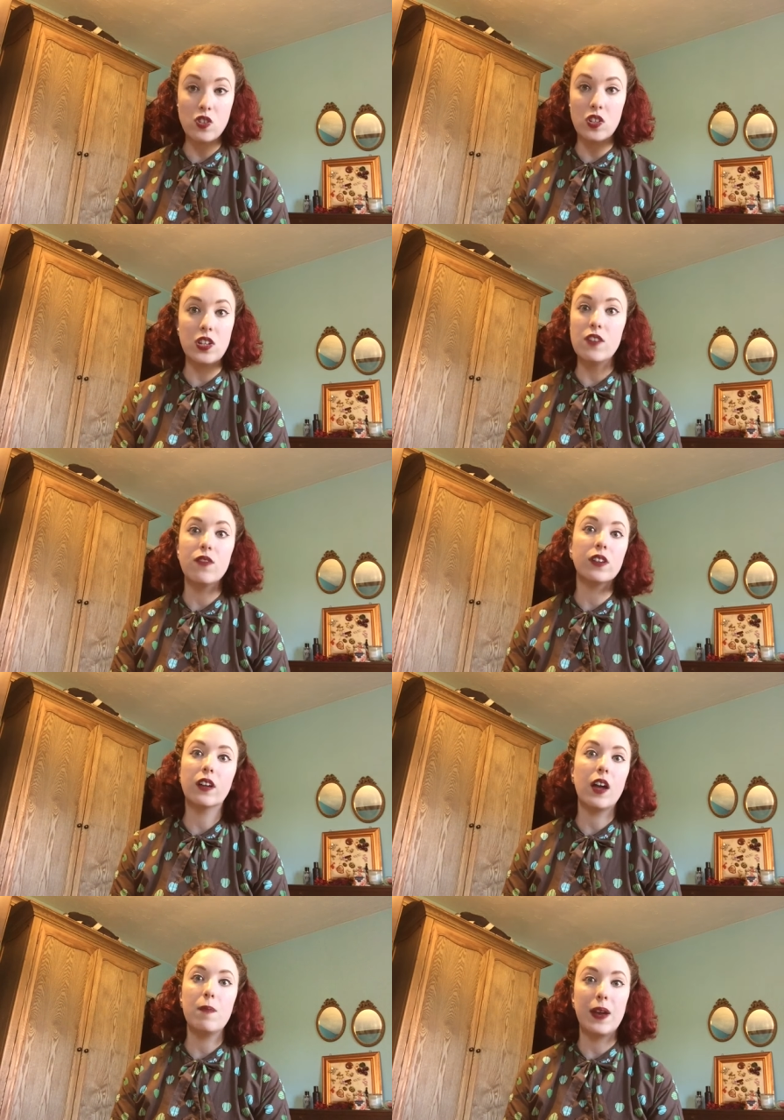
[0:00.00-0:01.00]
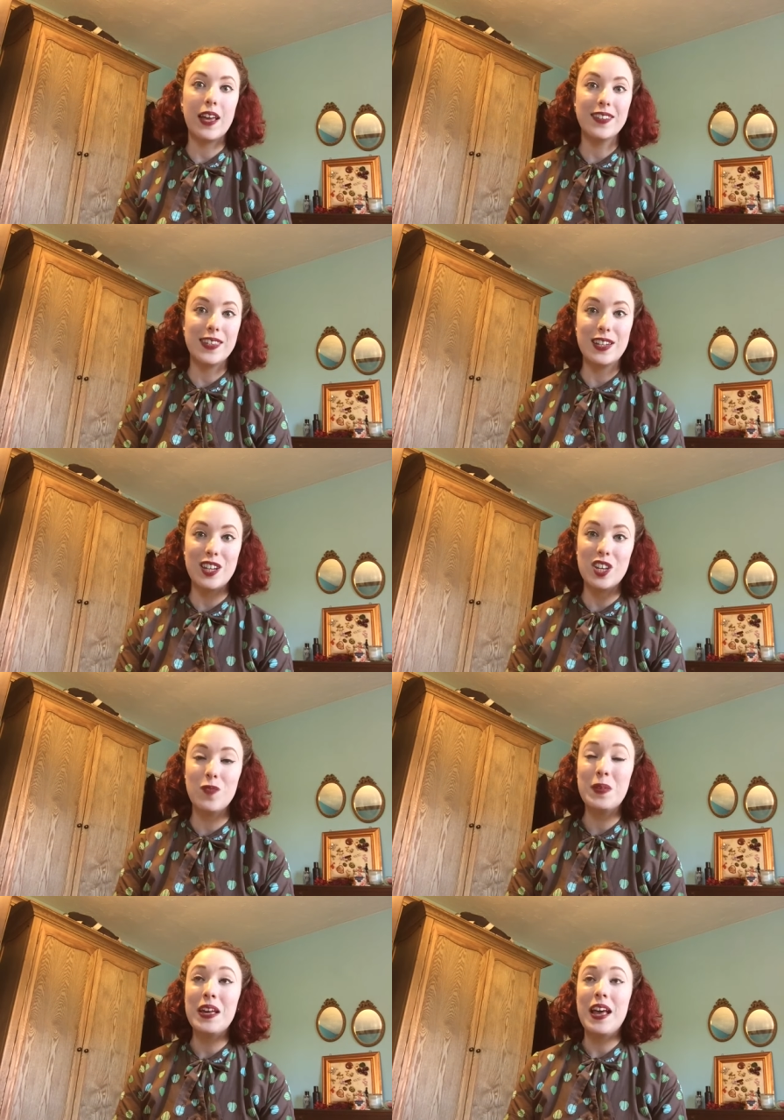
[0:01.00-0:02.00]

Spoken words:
just a different kind of place than you,